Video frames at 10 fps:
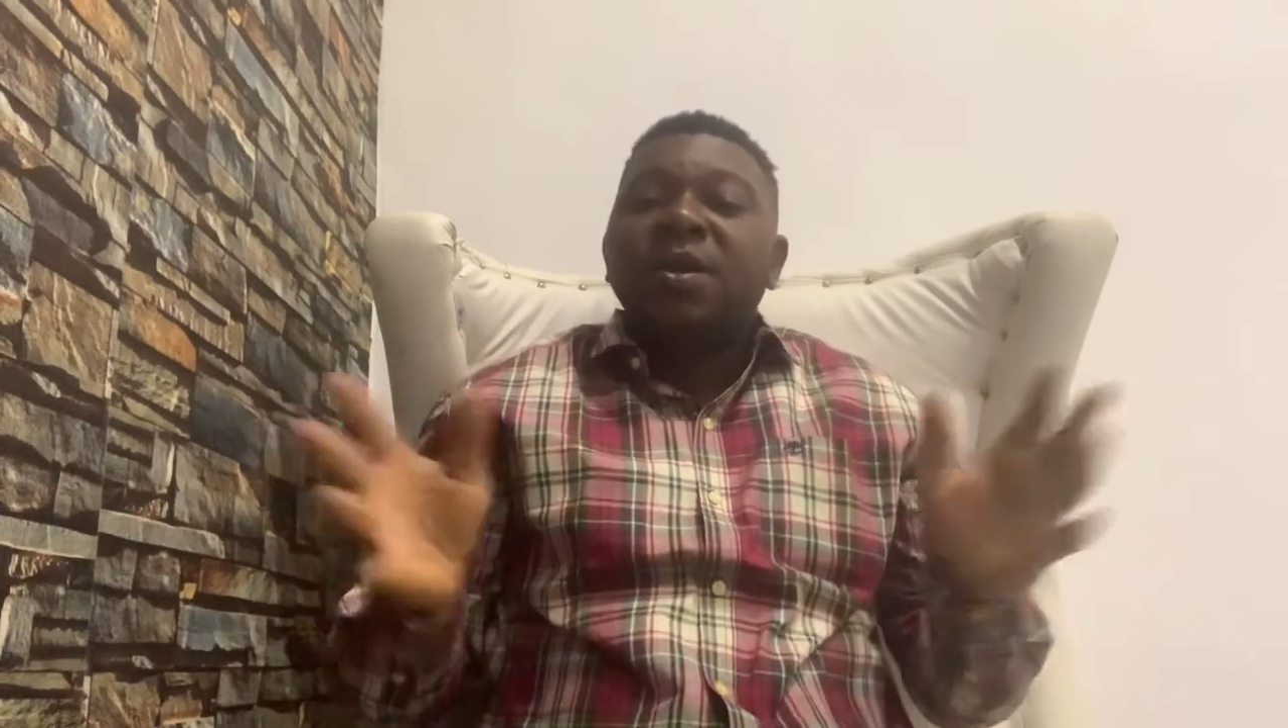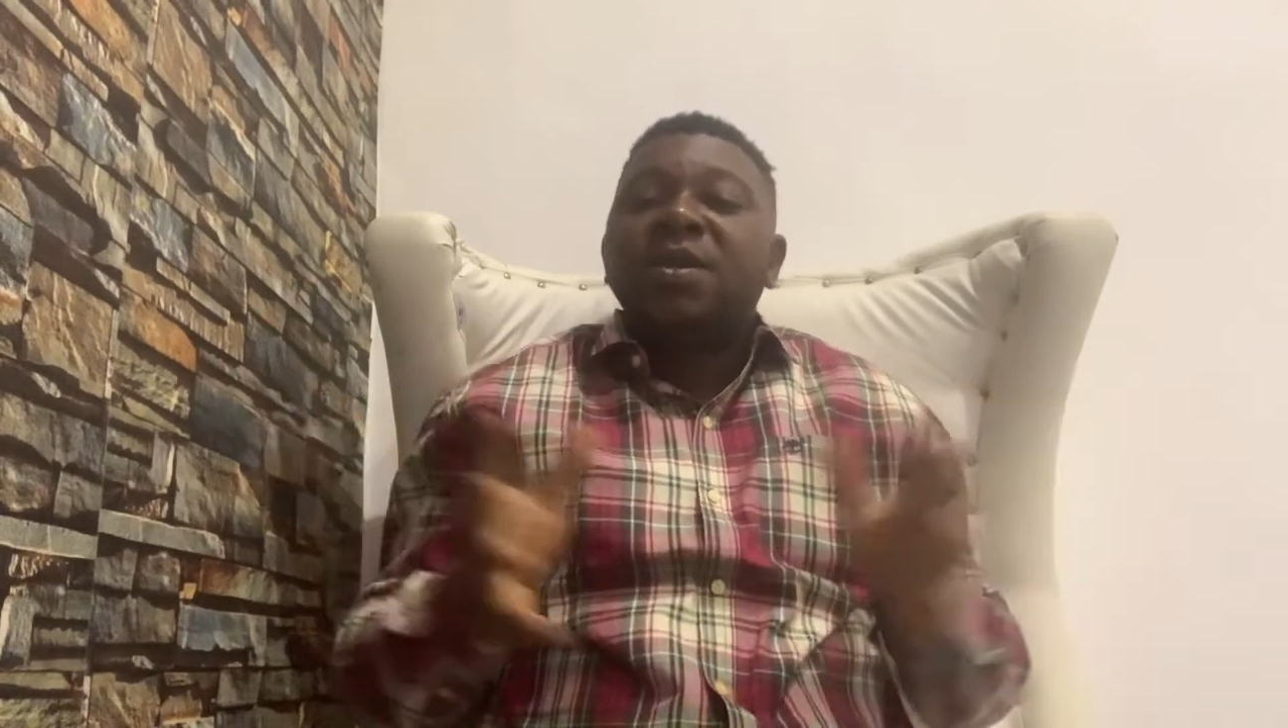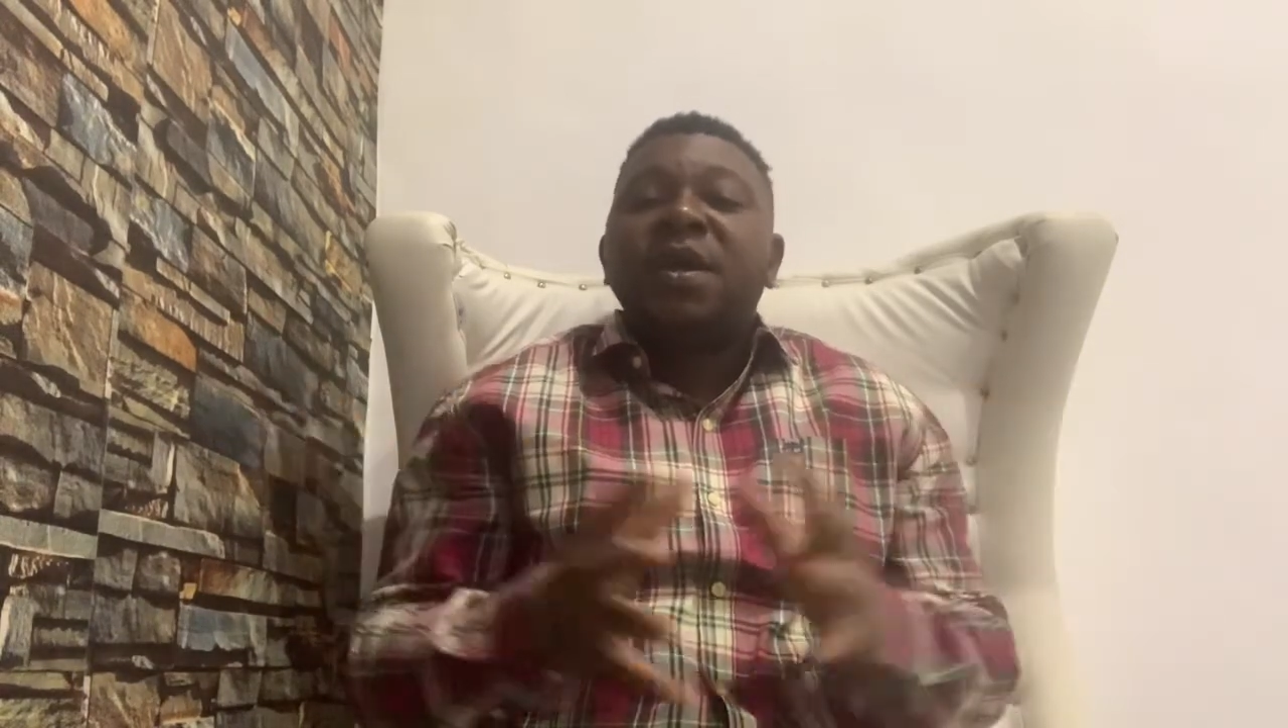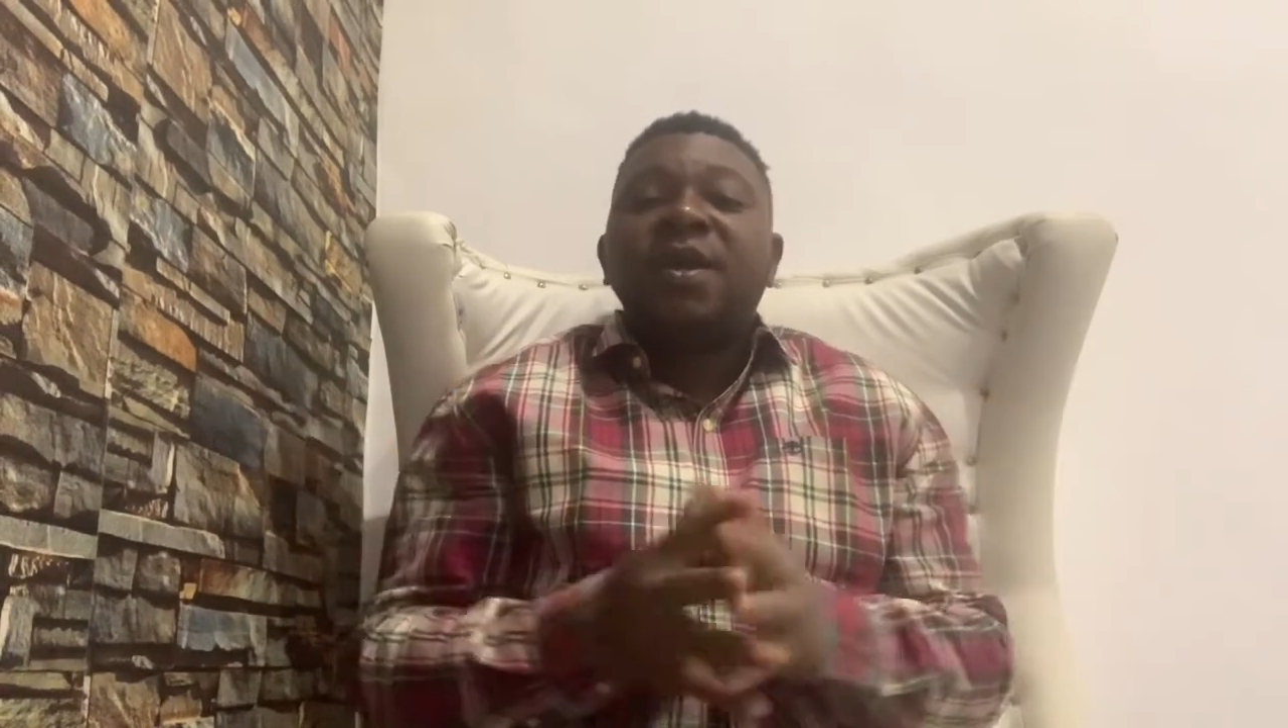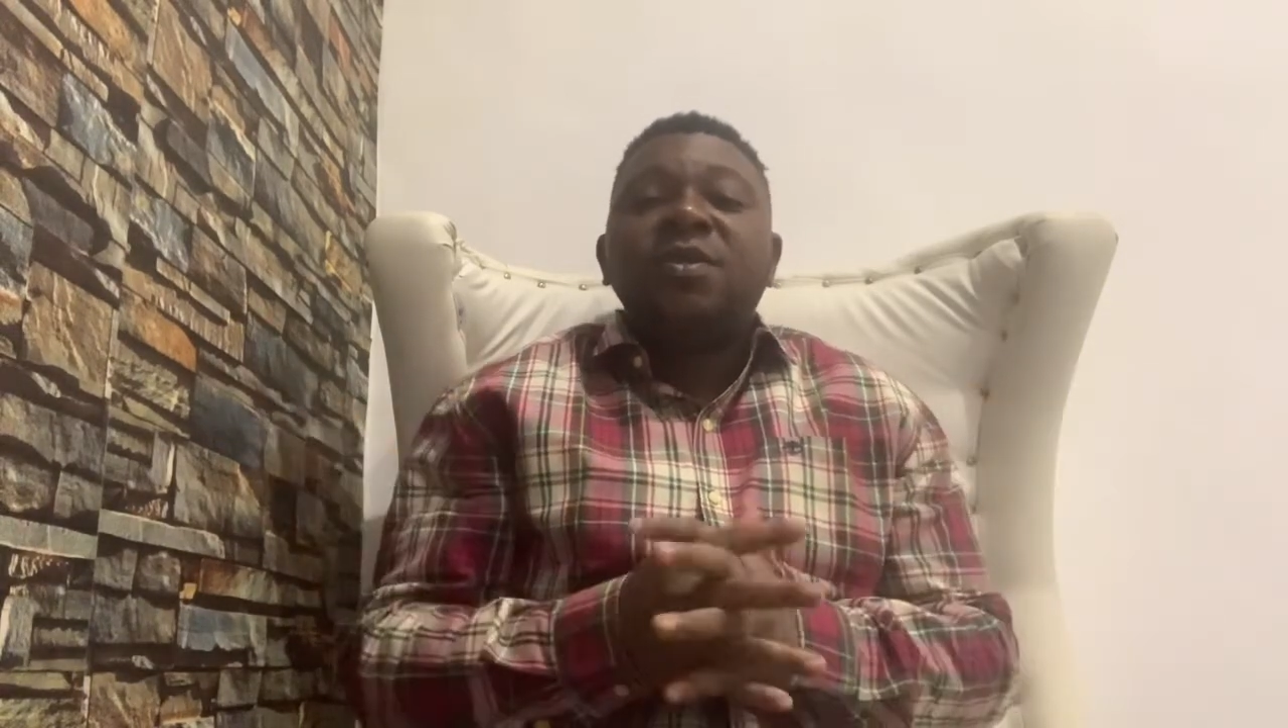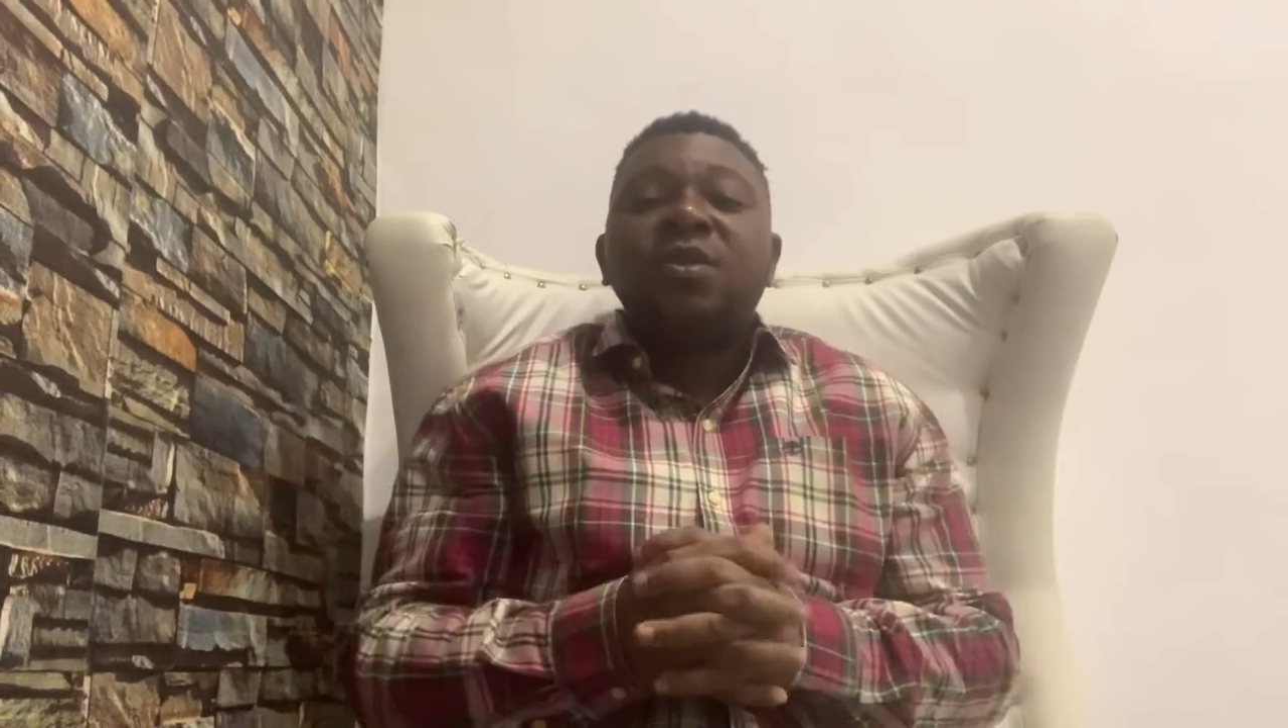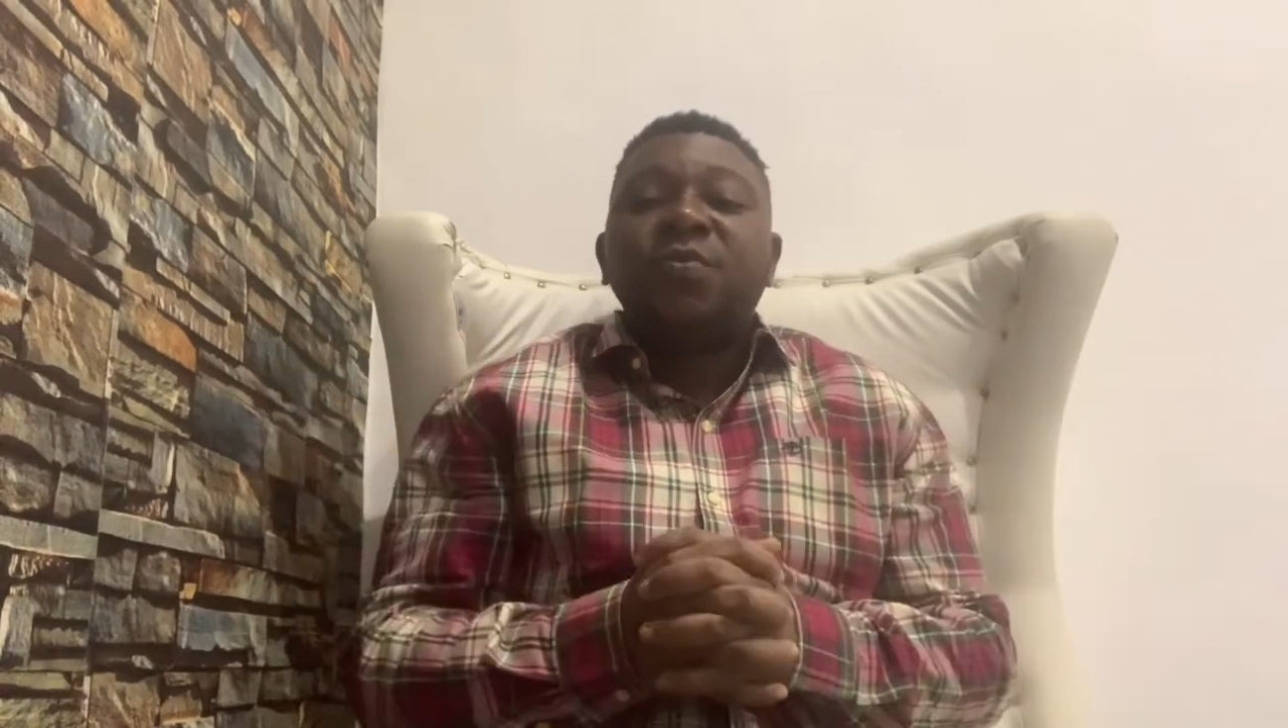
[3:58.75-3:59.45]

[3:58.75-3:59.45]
there is no